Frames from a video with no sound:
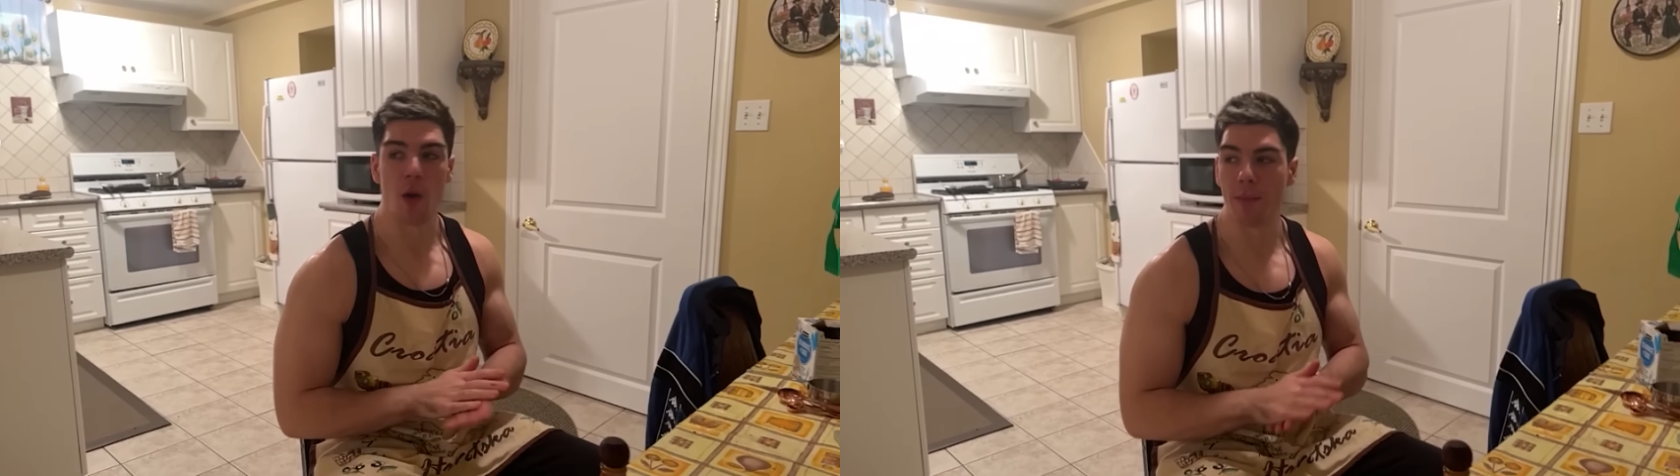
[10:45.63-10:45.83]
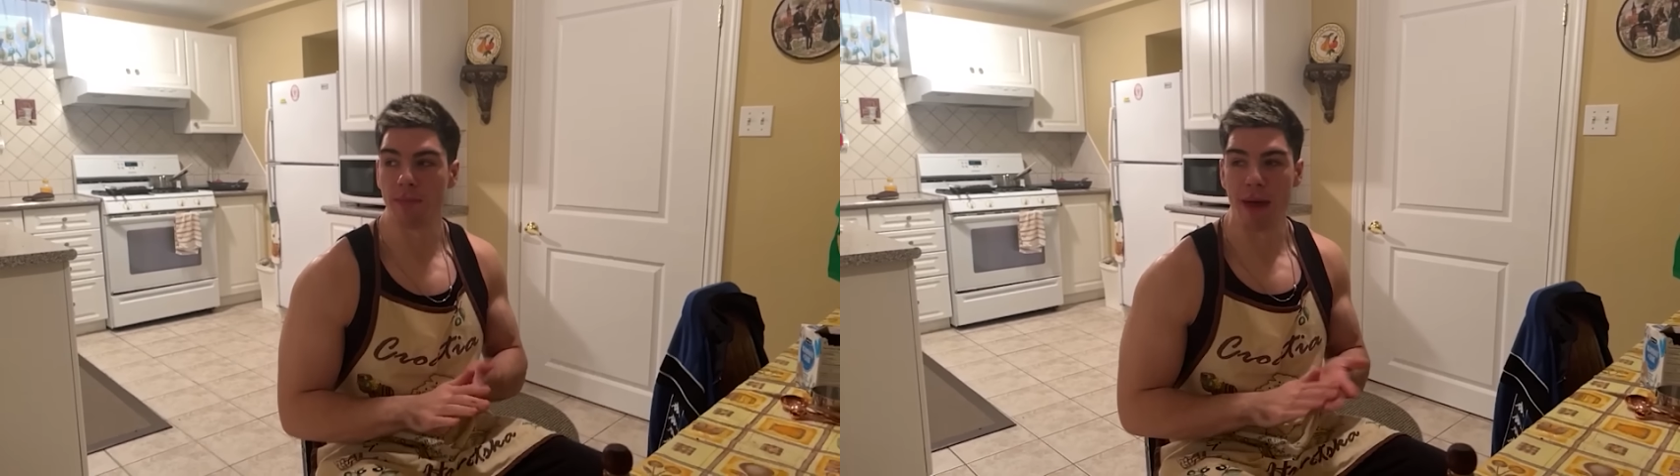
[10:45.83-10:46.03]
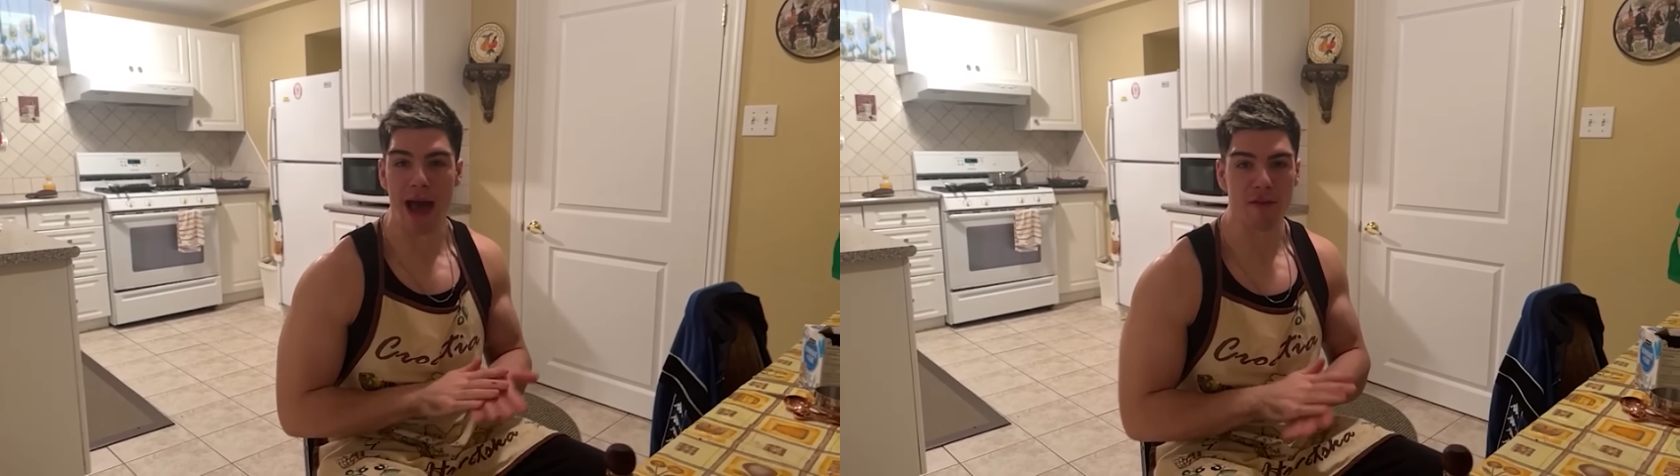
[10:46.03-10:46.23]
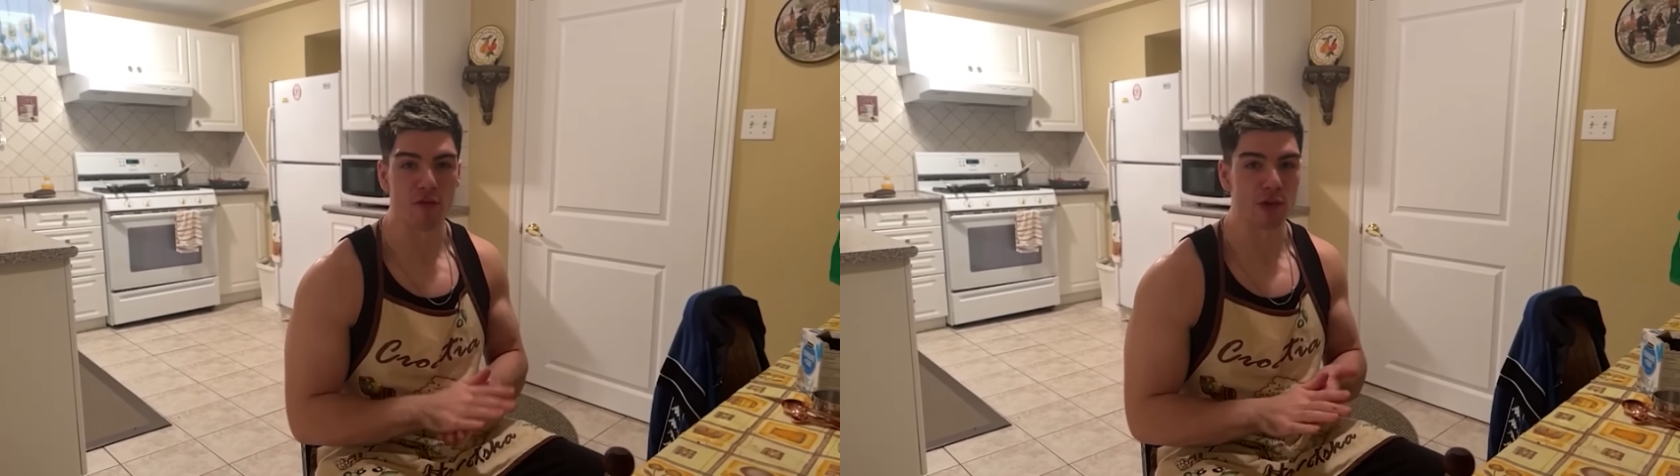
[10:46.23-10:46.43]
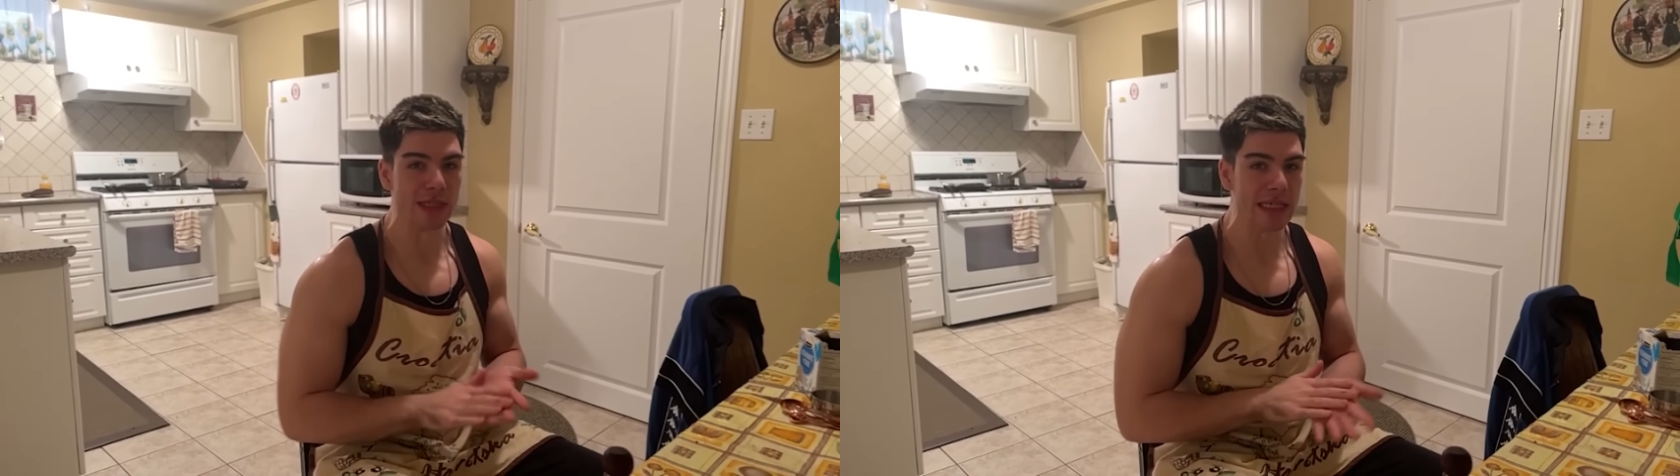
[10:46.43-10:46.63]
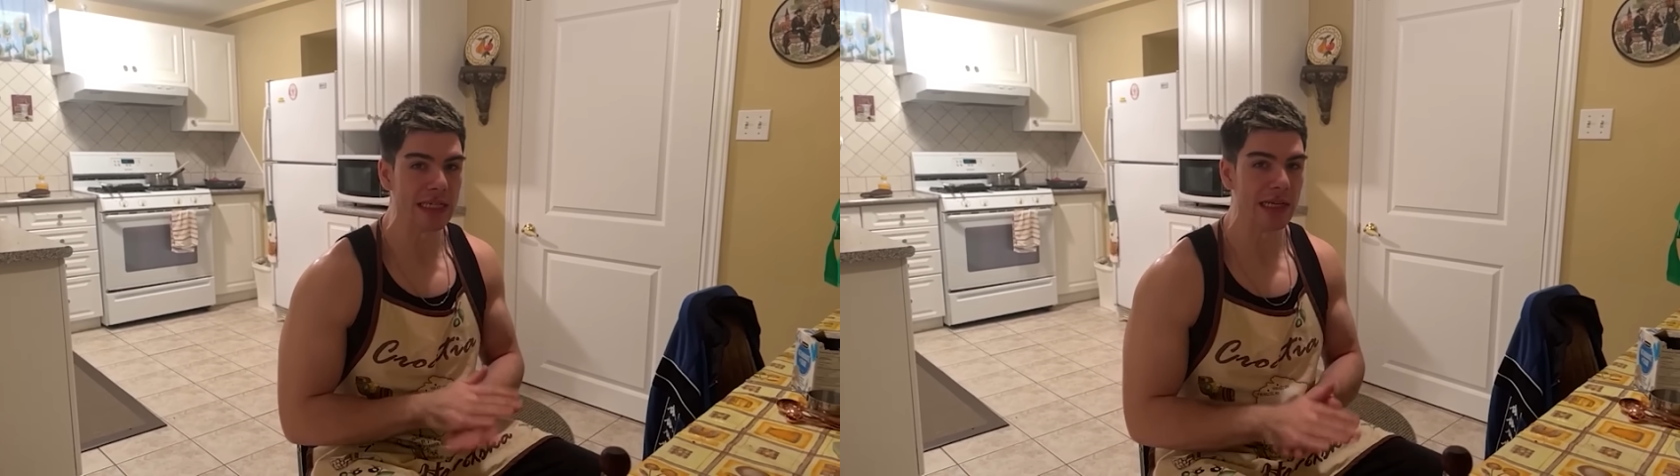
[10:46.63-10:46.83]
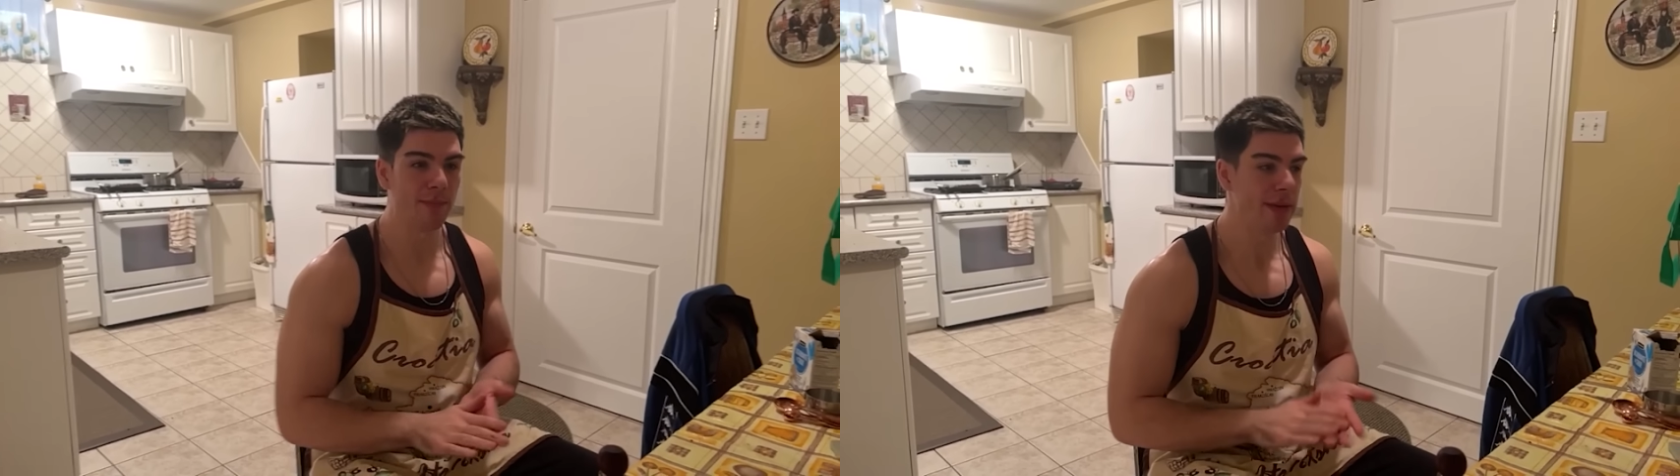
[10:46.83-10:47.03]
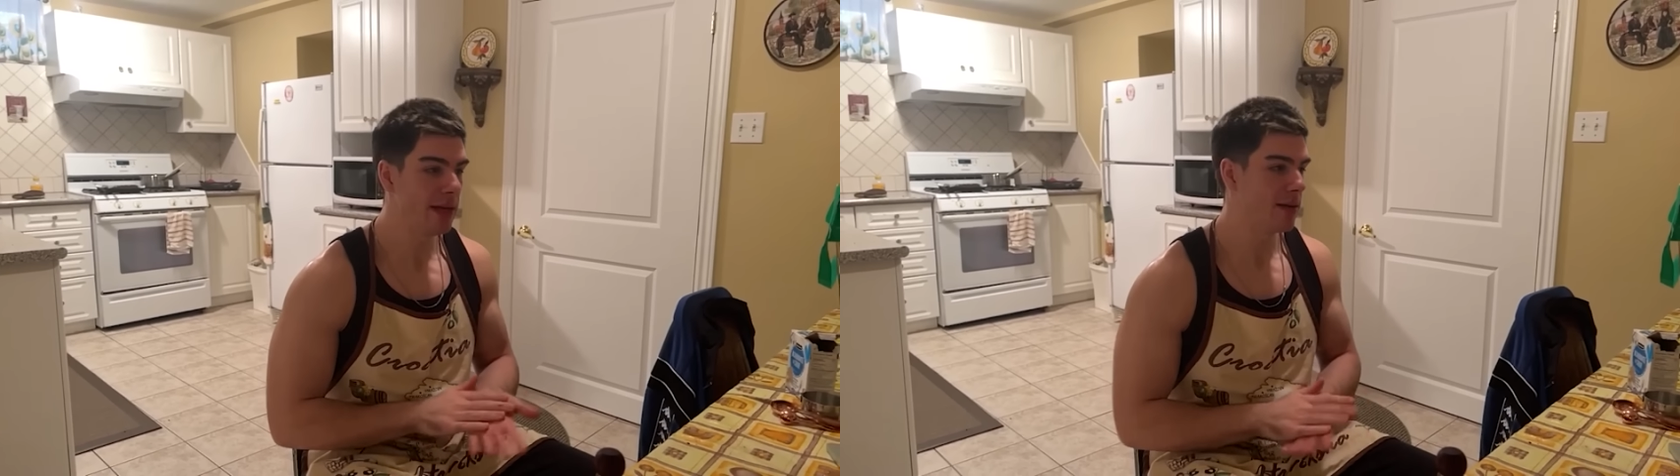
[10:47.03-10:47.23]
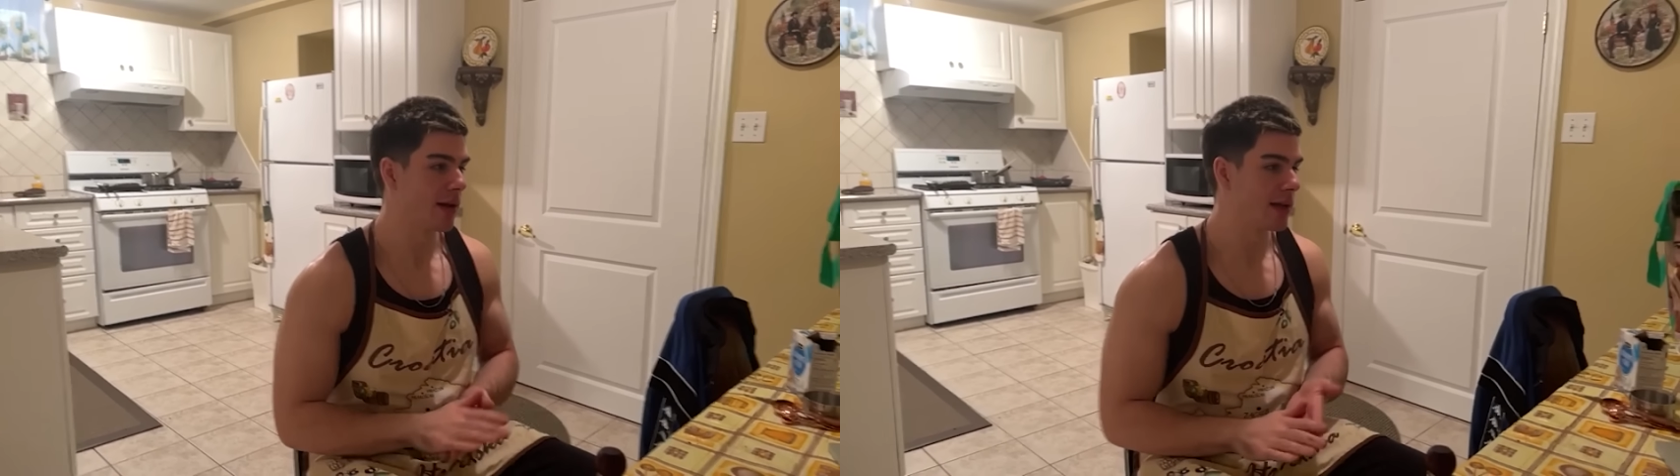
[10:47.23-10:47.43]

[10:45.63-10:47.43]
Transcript: I'll be back for League in a bit.